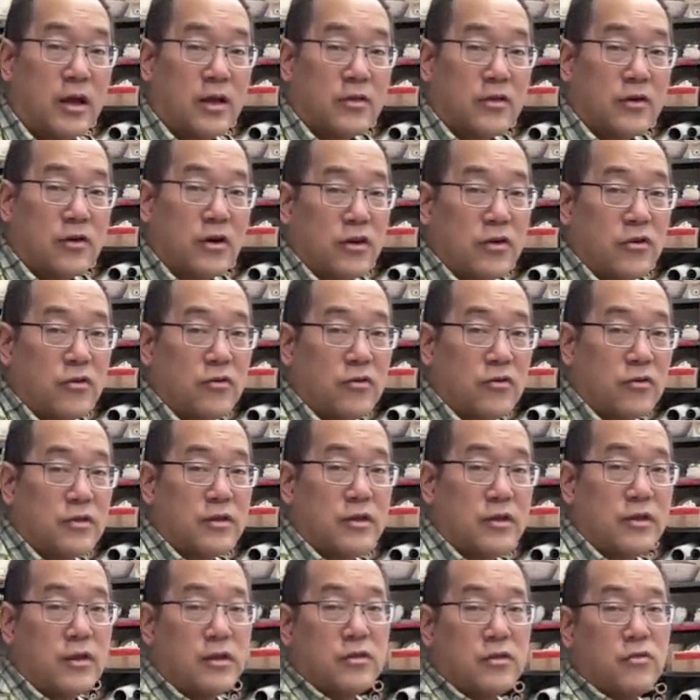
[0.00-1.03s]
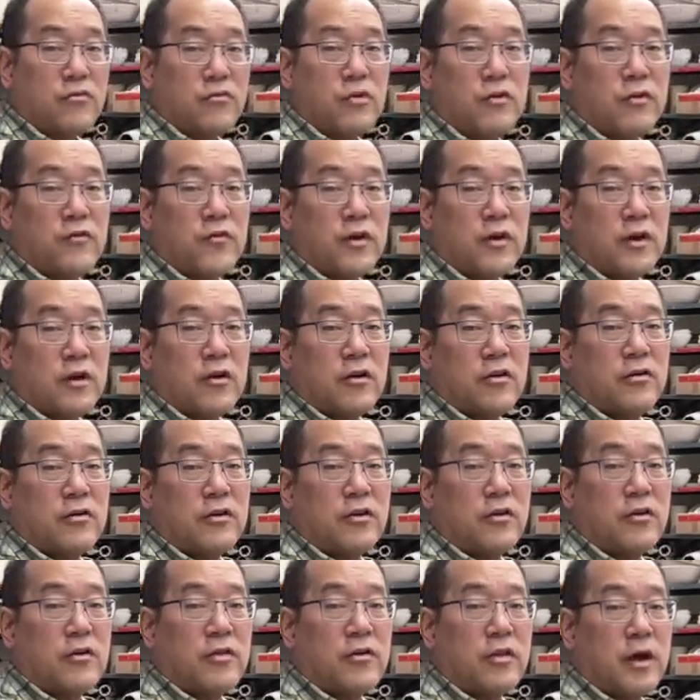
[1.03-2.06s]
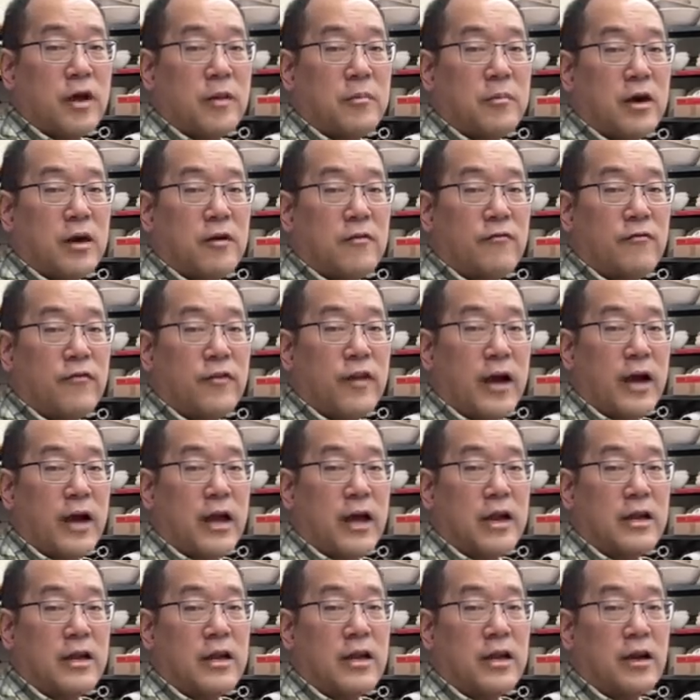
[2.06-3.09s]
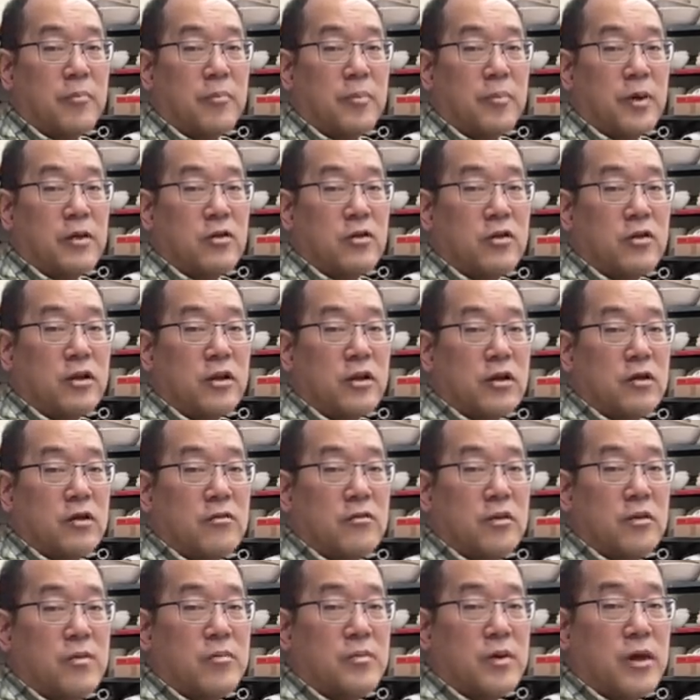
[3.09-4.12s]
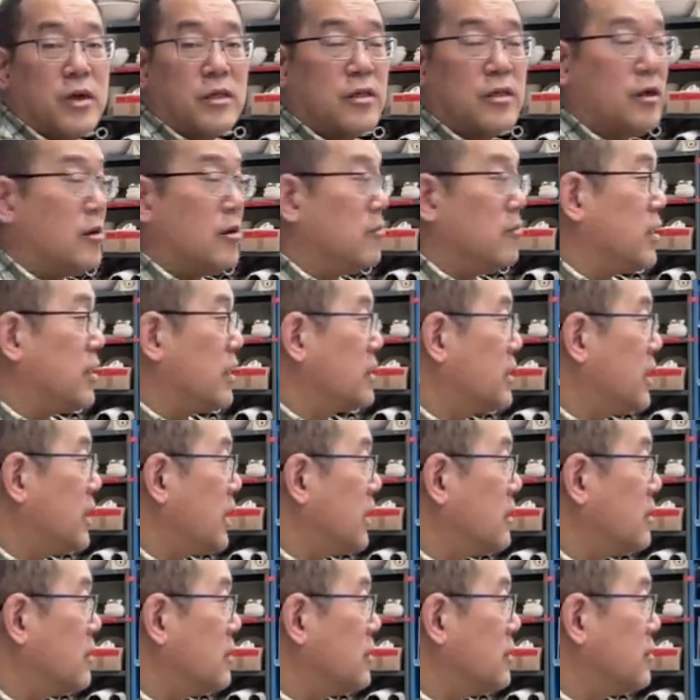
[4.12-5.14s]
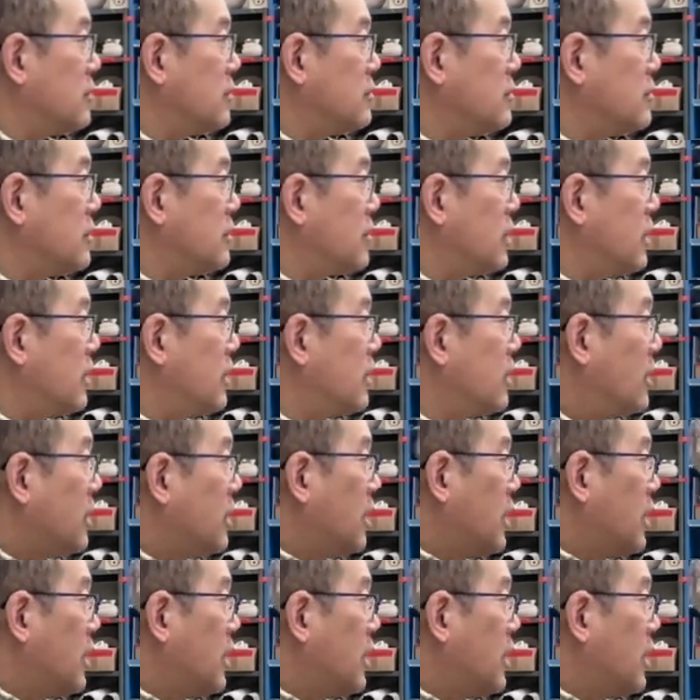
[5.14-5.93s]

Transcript: So I use these three fingers here, I make them flat and I pinch it in my thumb like that. You see that?